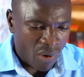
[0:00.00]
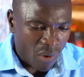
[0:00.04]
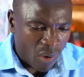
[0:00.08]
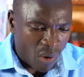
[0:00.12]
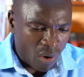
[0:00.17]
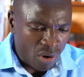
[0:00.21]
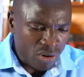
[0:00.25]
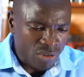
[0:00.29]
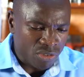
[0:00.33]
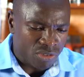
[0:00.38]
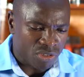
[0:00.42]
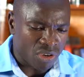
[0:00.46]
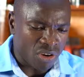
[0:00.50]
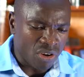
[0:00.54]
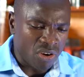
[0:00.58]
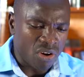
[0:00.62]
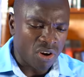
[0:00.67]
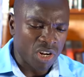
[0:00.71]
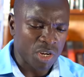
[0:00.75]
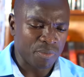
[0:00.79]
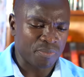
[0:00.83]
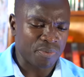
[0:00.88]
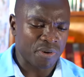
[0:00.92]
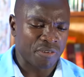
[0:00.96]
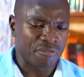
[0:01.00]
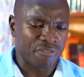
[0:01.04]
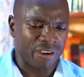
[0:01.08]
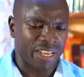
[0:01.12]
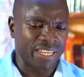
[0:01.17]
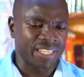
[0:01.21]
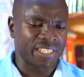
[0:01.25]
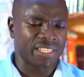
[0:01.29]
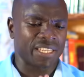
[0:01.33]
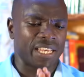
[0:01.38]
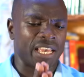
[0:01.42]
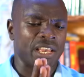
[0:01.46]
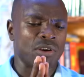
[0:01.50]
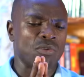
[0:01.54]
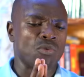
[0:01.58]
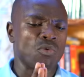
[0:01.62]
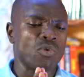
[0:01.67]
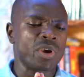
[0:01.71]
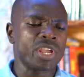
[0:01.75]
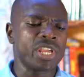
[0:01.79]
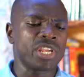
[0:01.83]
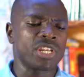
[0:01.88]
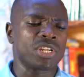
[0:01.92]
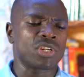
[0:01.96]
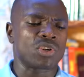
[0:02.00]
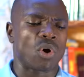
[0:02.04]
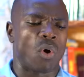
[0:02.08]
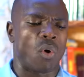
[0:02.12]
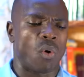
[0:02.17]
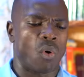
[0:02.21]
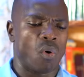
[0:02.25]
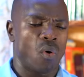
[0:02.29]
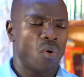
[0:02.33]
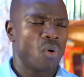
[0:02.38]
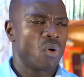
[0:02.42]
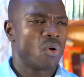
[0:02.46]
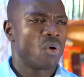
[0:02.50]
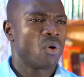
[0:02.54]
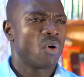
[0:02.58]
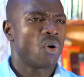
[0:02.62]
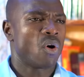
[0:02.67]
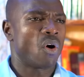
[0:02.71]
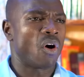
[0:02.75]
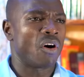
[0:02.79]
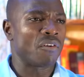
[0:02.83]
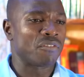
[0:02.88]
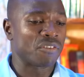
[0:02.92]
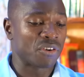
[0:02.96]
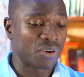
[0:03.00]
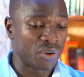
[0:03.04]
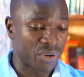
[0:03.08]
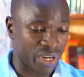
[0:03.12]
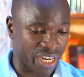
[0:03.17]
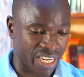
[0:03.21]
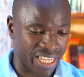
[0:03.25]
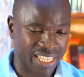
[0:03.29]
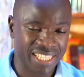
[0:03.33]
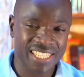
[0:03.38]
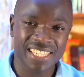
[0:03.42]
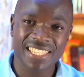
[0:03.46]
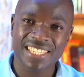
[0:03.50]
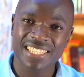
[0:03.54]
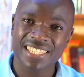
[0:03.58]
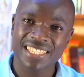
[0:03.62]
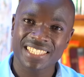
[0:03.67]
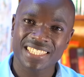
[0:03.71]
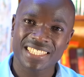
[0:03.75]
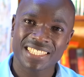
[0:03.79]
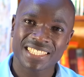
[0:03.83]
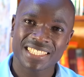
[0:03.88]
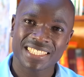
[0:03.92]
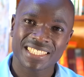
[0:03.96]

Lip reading: Although God provides a window of grace